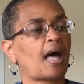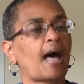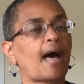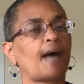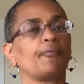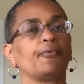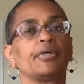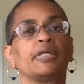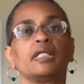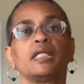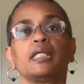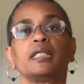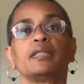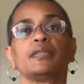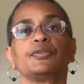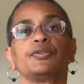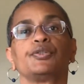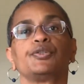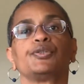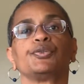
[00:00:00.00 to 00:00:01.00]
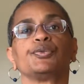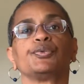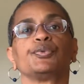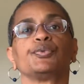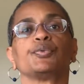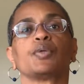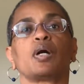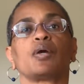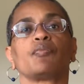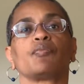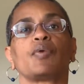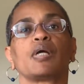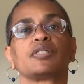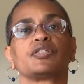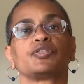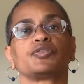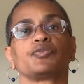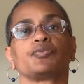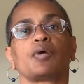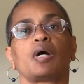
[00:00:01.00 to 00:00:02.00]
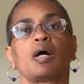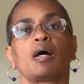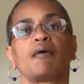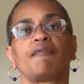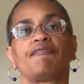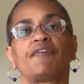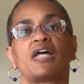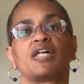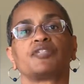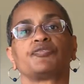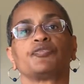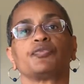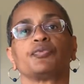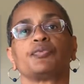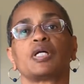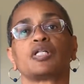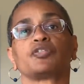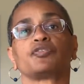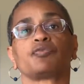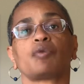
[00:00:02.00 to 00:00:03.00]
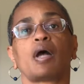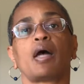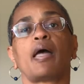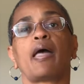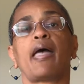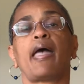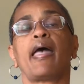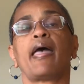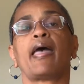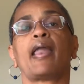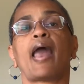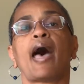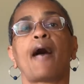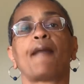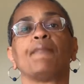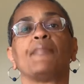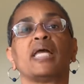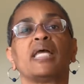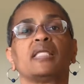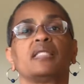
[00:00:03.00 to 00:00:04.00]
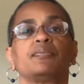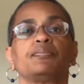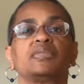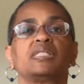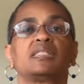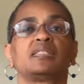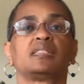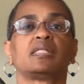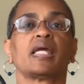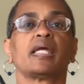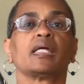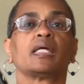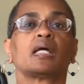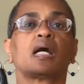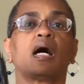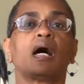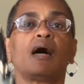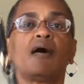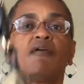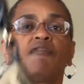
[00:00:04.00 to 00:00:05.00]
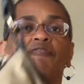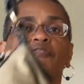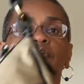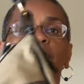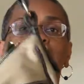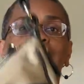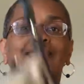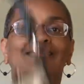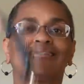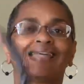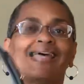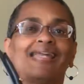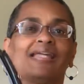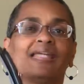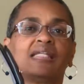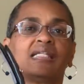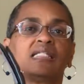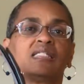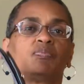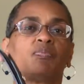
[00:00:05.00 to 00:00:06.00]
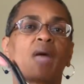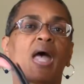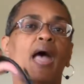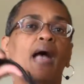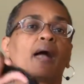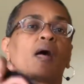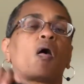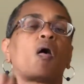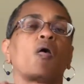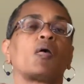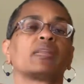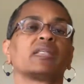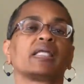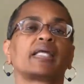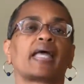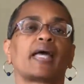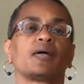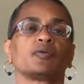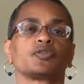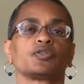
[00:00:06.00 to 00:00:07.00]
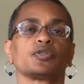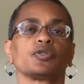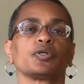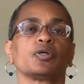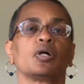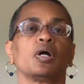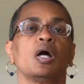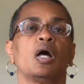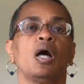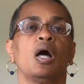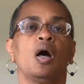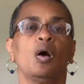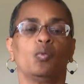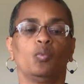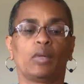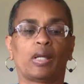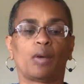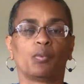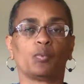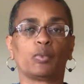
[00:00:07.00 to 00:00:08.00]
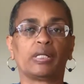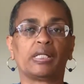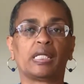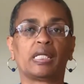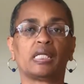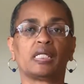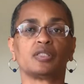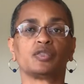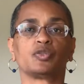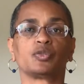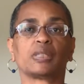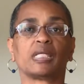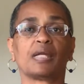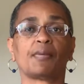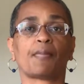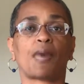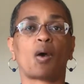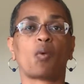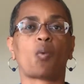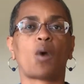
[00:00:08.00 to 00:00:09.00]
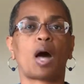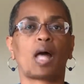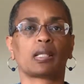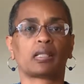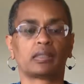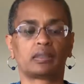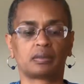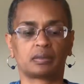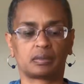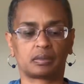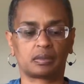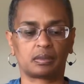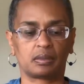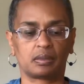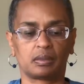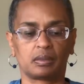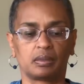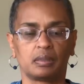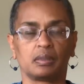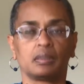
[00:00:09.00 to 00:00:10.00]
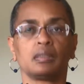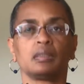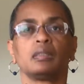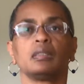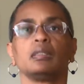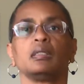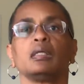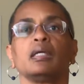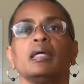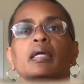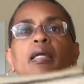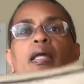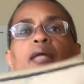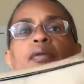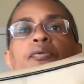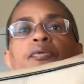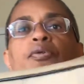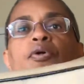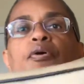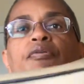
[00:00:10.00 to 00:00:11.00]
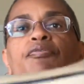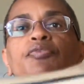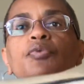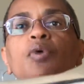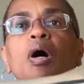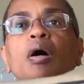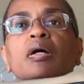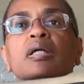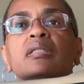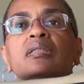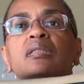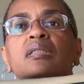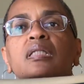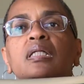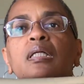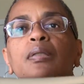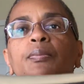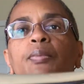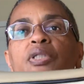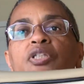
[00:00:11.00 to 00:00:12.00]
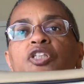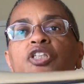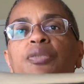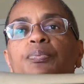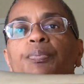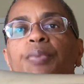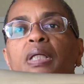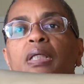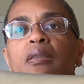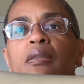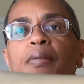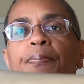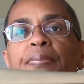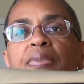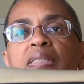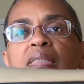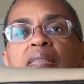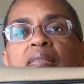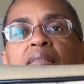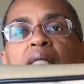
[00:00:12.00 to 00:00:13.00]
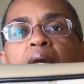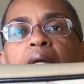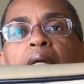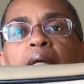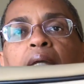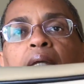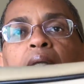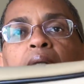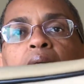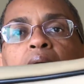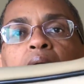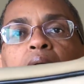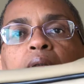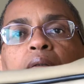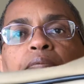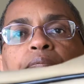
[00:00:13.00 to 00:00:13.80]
I went into a restaurant, a fast food restaurant, and I made the mistake of setting this bag on the counter when I went in to get my wallet. And I don't know if you all can see it, but she picked up a stain.